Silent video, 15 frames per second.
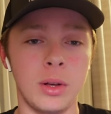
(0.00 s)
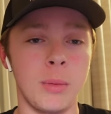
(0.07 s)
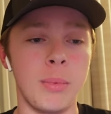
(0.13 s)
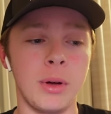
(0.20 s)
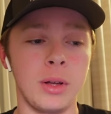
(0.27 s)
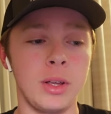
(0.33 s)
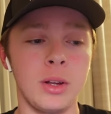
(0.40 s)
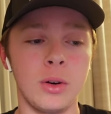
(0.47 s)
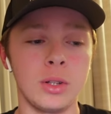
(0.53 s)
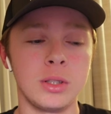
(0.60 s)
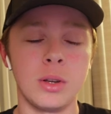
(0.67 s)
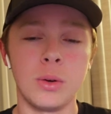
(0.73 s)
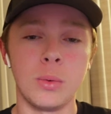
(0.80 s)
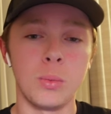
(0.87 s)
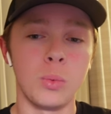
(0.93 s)
you know,
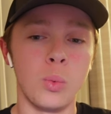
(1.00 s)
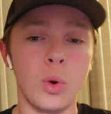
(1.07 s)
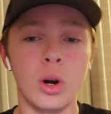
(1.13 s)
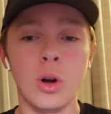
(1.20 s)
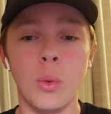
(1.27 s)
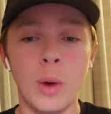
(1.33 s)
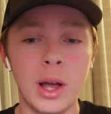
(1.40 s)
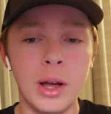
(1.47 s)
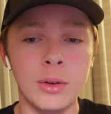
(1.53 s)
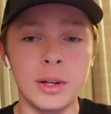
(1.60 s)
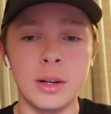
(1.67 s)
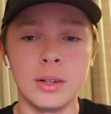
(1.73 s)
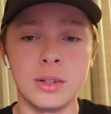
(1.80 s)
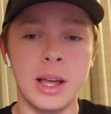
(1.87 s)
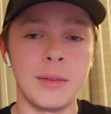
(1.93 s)
to work around
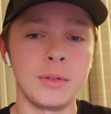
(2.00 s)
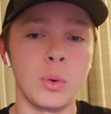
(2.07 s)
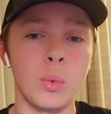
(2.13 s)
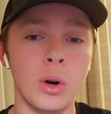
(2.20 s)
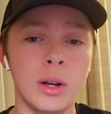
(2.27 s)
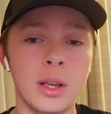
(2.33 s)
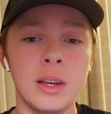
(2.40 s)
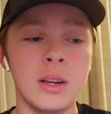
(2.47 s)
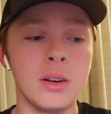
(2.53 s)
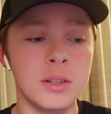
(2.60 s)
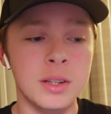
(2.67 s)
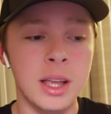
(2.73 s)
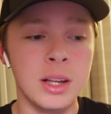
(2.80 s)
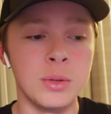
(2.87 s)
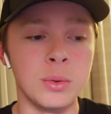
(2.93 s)
and have to work into your
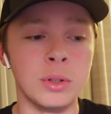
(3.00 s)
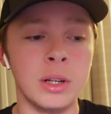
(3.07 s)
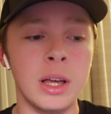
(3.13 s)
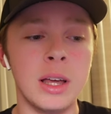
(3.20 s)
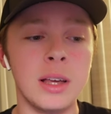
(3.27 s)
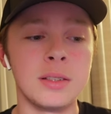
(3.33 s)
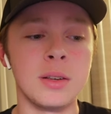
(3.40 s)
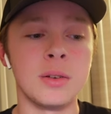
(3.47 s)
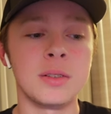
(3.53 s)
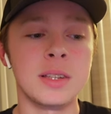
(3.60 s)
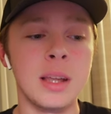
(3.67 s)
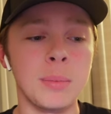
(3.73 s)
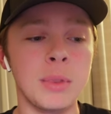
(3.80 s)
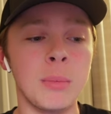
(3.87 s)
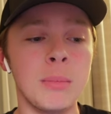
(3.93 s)
schedule. So
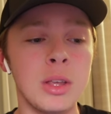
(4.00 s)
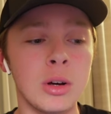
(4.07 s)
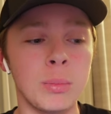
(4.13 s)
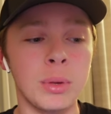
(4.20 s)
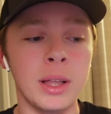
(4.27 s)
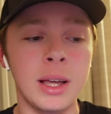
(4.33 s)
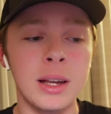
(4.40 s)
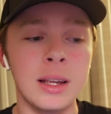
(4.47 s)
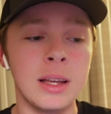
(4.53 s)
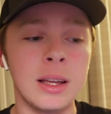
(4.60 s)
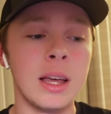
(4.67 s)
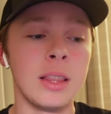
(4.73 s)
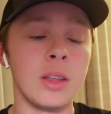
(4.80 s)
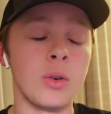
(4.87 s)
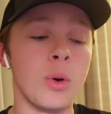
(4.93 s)
skip the meal planning,
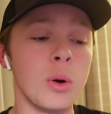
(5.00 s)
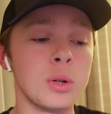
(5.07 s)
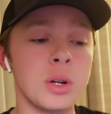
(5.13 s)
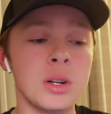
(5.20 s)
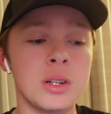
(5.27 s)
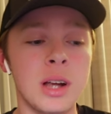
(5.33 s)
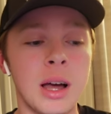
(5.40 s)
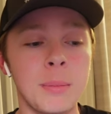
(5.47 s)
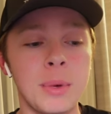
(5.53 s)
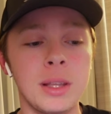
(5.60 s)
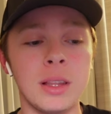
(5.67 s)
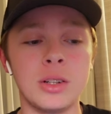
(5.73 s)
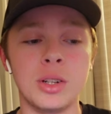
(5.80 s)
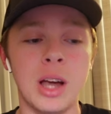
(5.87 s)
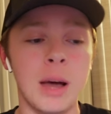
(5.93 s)
the grocery shopping,
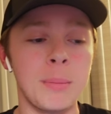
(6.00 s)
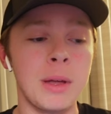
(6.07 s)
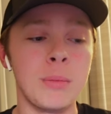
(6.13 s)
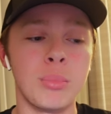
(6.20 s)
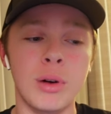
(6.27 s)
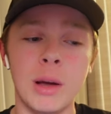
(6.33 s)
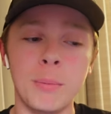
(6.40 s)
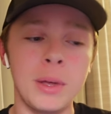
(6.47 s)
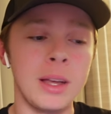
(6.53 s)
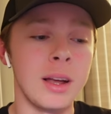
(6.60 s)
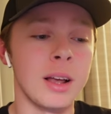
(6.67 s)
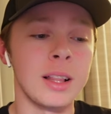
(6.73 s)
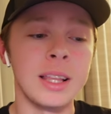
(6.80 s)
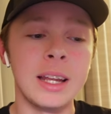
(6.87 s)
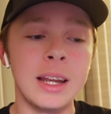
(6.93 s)
the chopping, prepping,
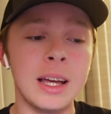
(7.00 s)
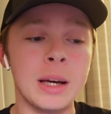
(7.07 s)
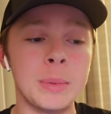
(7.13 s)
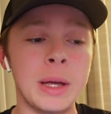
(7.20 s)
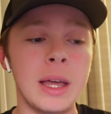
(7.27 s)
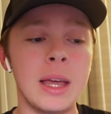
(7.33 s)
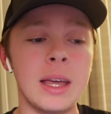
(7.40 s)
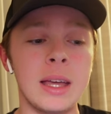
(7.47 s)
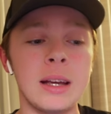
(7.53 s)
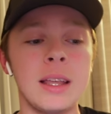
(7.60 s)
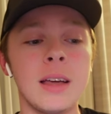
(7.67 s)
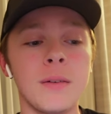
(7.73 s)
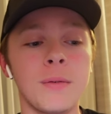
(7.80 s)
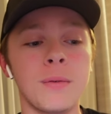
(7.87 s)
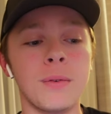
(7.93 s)
and cleaning up, and
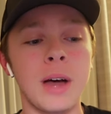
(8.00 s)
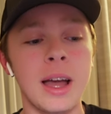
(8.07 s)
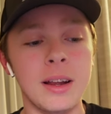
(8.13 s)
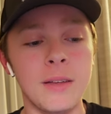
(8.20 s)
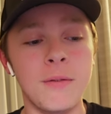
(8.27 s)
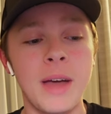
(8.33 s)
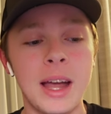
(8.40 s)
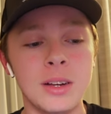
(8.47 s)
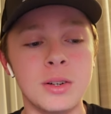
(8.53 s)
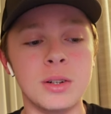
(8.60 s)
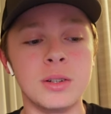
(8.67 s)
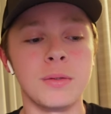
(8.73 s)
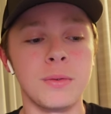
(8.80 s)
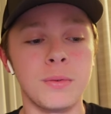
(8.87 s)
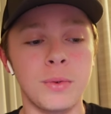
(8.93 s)
get fa-
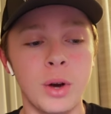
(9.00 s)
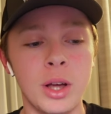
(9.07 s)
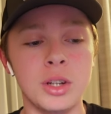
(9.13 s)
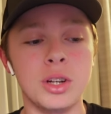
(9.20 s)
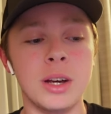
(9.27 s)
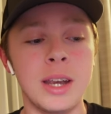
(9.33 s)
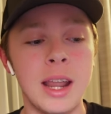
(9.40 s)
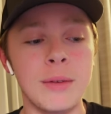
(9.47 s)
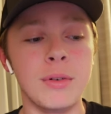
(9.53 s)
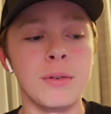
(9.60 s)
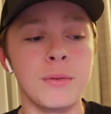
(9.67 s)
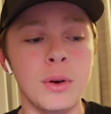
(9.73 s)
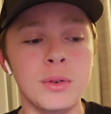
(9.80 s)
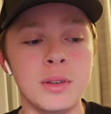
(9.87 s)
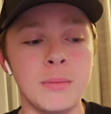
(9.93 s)
Factor's fresh, never
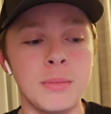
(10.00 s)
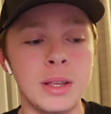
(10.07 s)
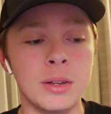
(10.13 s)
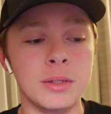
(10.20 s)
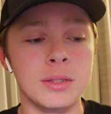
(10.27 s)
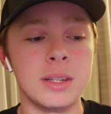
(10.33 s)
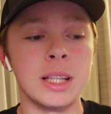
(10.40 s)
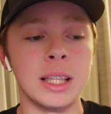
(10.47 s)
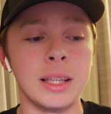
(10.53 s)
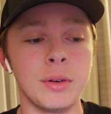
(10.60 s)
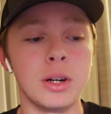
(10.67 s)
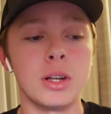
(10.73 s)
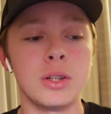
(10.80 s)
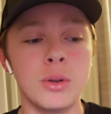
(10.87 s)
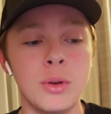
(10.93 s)
frozen meals
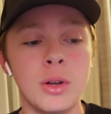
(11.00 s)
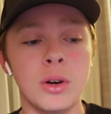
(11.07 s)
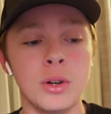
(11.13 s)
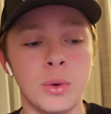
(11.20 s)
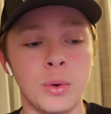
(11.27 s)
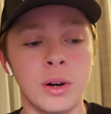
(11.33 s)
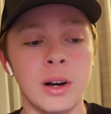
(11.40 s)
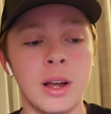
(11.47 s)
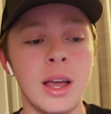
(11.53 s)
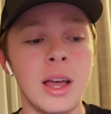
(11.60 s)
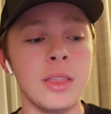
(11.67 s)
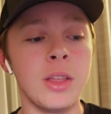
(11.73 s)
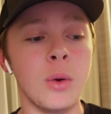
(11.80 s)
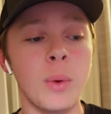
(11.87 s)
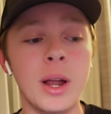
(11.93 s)
delivered to your door.
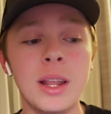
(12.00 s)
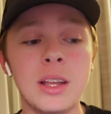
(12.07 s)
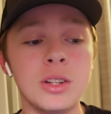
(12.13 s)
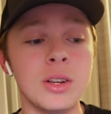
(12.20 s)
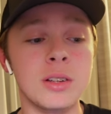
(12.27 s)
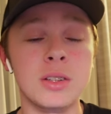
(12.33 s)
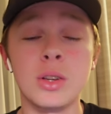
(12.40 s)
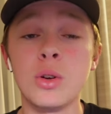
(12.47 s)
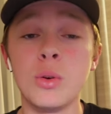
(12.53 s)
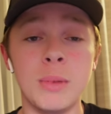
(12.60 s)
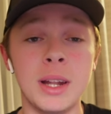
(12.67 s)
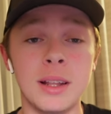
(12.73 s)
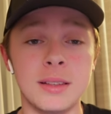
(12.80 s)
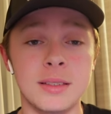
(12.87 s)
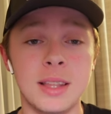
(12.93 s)
They're ready in just two
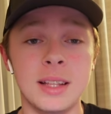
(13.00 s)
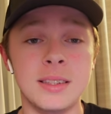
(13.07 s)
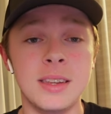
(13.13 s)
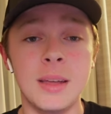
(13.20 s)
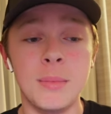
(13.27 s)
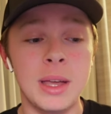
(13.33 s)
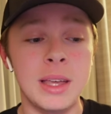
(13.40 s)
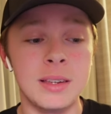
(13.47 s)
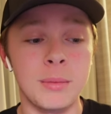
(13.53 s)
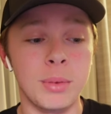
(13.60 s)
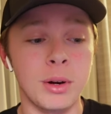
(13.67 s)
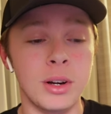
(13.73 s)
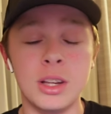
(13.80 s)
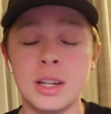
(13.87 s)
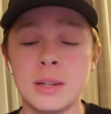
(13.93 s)
minutes. That's the amazing
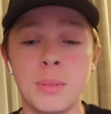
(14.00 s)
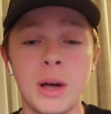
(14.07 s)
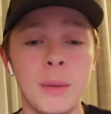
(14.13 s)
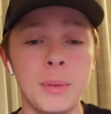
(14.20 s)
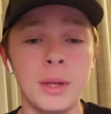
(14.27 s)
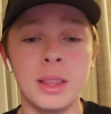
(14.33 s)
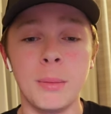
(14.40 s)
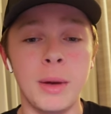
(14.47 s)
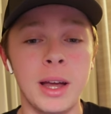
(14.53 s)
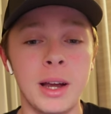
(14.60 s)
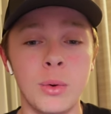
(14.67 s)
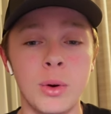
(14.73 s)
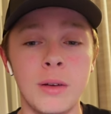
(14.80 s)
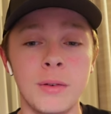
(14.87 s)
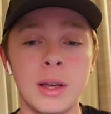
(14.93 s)
part. You just pop it in the
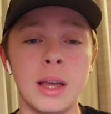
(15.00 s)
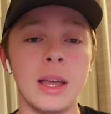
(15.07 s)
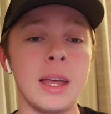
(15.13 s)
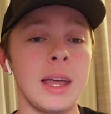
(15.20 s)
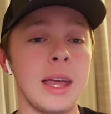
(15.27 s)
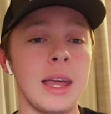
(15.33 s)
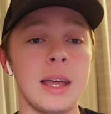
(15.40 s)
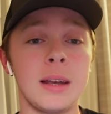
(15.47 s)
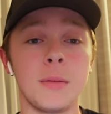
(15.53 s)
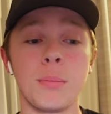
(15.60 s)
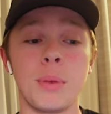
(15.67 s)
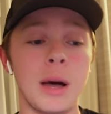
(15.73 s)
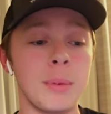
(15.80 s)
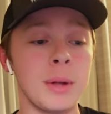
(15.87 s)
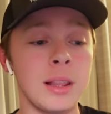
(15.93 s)
microwave and
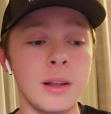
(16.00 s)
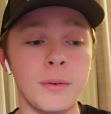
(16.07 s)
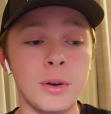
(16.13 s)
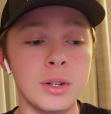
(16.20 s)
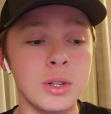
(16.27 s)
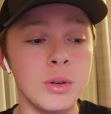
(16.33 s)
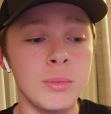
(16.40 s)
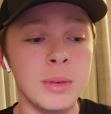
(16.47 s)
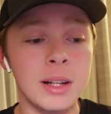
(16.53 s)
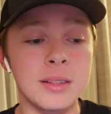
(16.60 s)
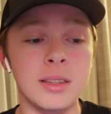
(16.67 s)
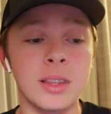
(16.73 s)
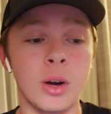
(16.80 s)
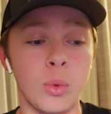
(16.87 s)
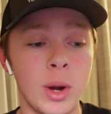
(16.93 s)
pop it in there for two
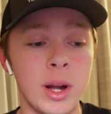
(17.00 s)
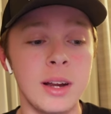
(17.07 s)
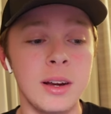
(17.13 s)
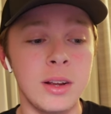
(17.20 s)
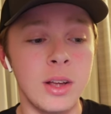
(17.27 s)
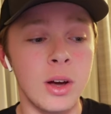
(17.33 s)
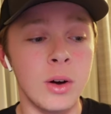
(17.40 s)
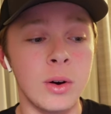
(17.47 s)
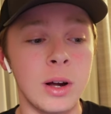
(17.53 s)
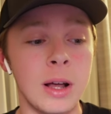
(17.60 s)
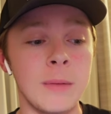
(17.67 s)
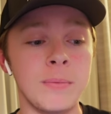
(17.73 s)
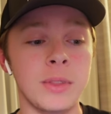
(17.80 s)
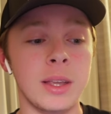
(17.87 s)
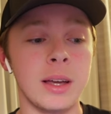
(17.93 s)
minutes. They're ready to go.
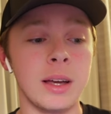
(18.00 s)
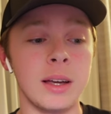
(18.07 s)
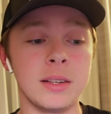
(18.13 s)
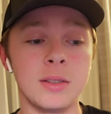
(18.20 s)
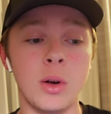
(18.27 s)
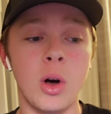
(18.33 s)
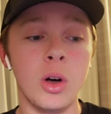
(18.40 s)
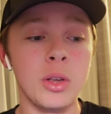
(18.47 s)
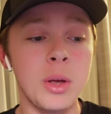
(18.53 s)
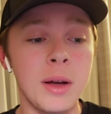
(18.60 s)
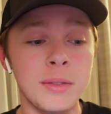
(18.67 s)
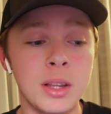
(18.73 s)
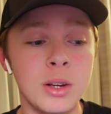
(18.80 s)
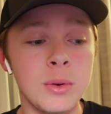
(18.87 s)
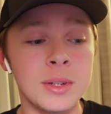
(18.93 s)
Uh, so all you
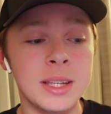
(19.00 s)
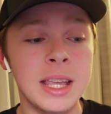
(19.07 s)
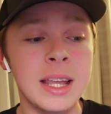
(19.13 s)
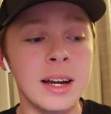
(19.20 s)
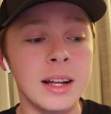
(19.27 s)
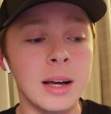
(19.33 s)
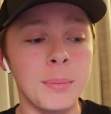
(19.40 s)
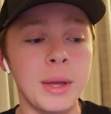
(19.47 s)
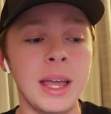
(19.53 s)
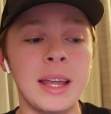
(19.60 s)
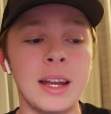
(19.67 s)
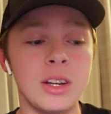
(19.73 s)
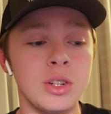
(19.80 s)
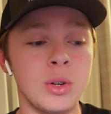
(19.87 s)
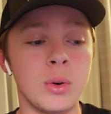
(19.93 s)
have to do is heat it up
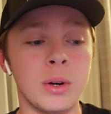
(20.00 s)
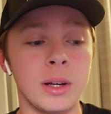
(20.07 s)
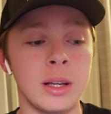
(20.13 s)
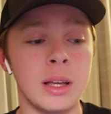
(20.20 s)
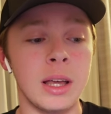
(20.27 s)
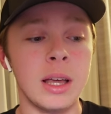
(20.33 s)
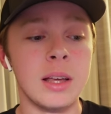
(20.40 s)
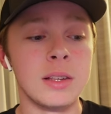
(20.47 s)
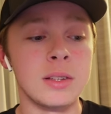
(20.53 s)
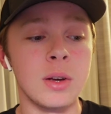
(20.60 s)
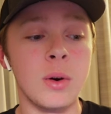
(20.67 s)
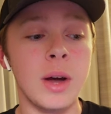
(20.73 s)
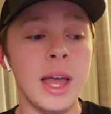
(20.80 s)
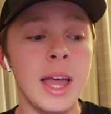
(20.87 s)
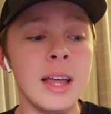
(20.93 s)
and enjoy.
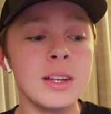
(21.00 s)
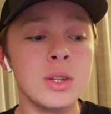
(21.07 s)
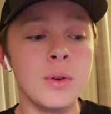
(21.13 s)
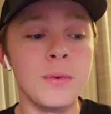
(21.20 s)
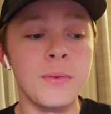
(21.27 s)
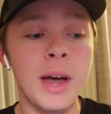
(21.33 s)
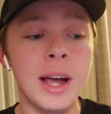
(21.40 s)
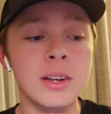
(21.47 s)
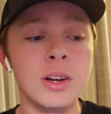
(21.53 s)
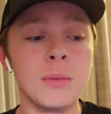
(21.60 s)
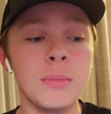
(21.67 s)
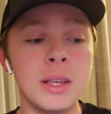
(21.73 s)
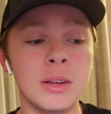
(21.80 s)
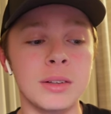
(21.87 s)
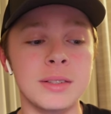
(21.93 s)
So head to
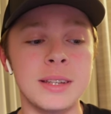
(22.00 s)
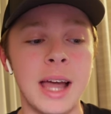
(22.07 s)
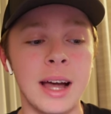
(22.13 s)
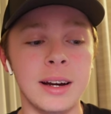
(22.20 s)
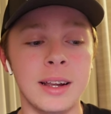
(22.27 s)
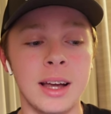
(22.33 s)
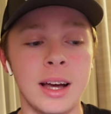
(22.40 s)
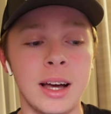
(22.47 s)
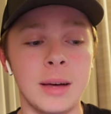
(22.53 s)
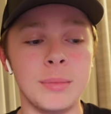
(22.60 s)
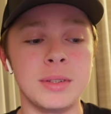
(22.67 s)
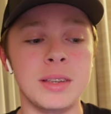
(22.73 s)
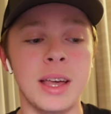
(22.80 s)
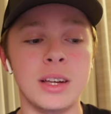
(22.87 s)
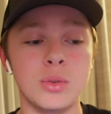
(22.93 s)
factormeals.com
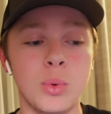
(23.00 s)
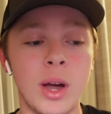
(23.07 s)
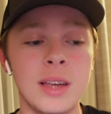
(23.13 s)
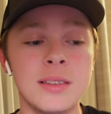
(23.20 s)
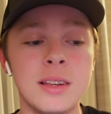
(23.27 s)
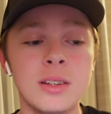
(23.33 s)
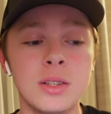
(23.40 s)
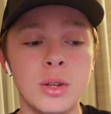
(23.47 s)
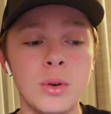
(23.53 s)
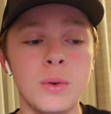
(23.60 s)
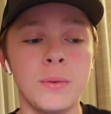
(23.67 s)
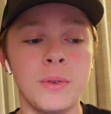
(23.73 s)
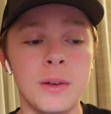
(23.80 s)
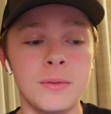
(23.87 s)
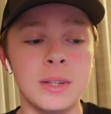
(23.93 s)
slash
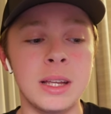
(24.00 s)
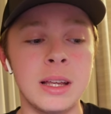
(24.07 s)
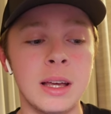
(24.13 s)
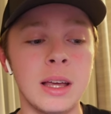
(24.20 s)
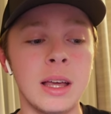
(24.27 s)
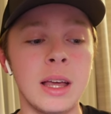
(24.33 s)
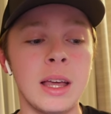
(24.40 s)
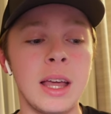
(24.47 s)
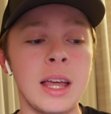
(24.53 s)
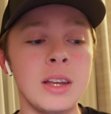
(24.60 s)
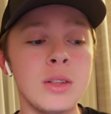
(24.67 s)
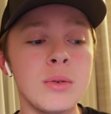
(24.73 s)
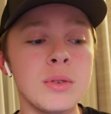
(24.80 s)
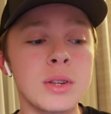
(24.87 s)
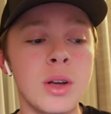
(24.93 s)
risingto50 and
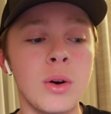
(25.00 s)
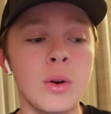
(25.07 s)
use code